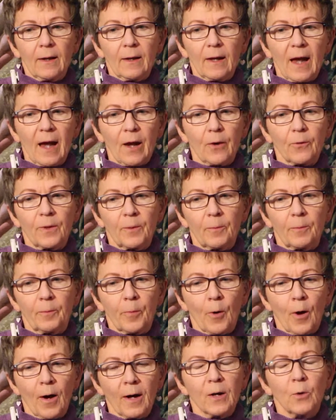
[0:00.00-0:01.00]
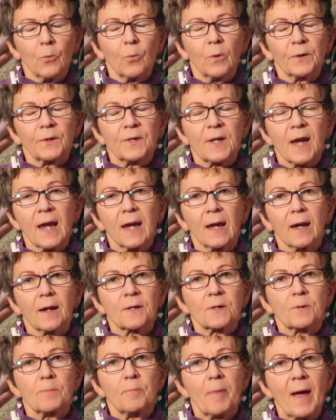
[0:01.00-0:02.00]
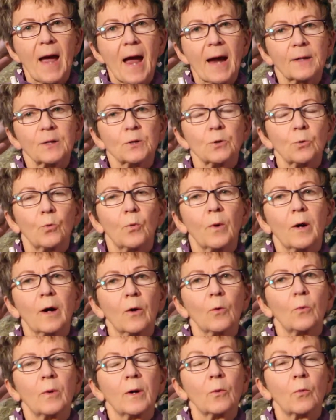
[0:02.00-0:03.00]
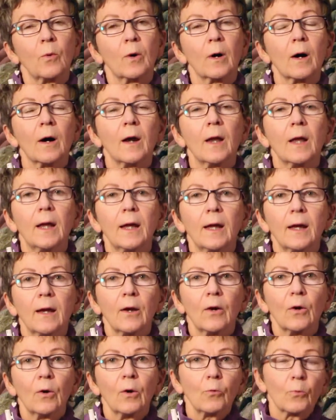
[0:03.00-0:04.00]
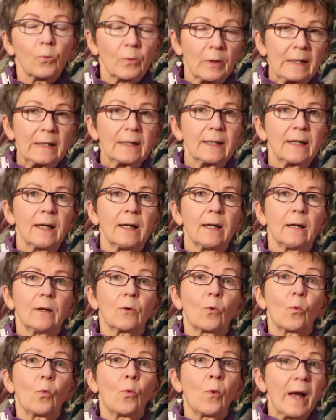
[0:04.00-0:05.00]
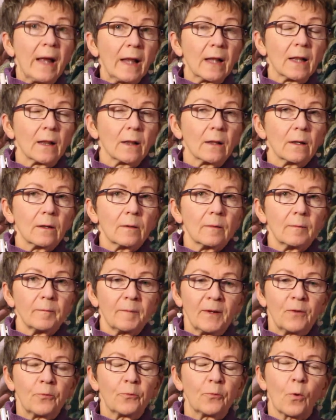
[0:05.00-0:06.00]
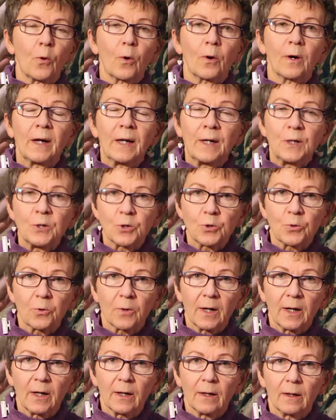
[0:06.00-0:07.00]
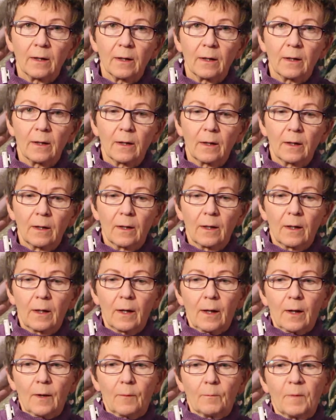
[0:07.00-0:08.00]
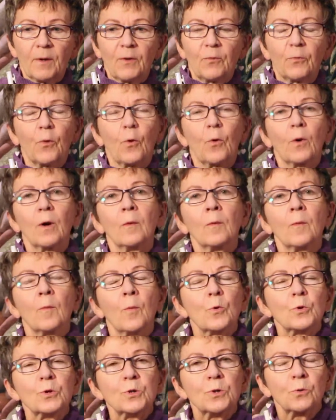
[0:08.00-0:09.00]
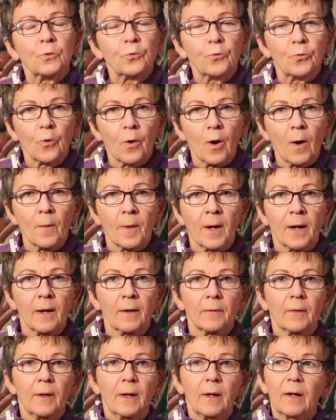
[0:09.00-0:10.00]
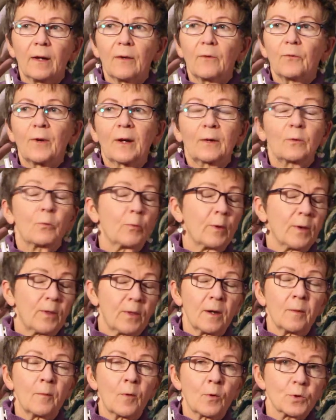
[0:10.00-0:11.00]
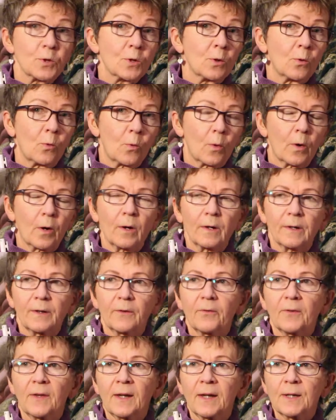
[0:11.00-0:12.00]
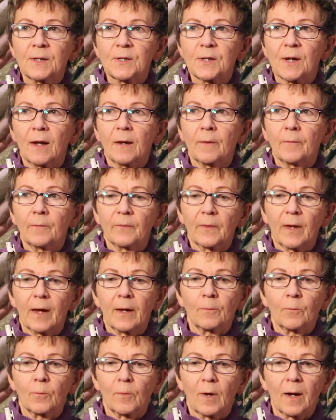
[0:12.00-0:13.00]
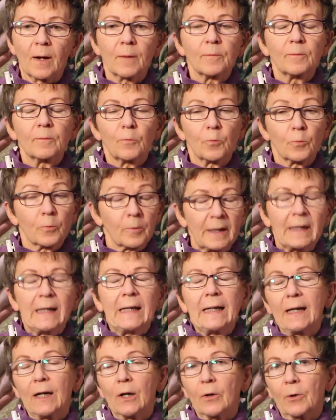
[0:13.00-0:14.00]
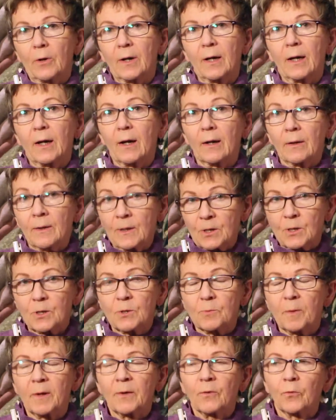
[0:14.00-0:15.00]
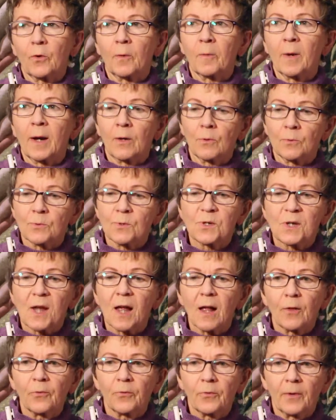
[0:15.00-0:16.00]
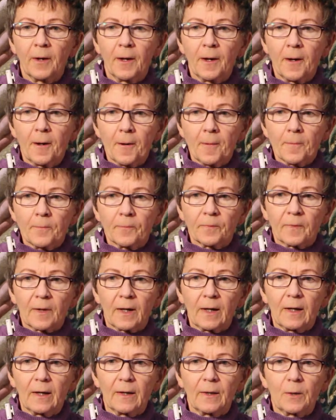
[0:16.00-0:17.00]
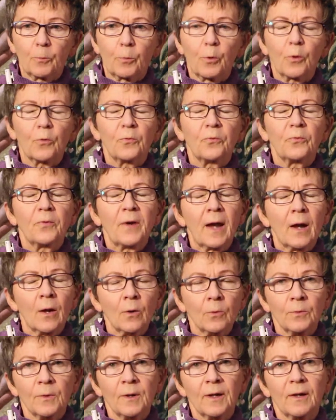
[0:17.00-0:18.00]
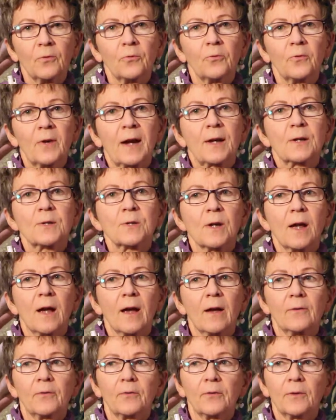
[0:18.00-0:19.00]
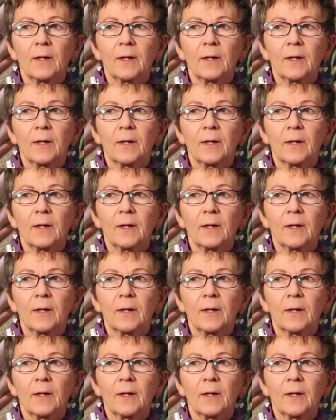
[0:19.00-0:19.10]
how the body will take us back to where we were really well before an injury, before an emotional trauma. In fact, with the emotional world of things, I'm really learning, and this has been for my own self, the profound effects of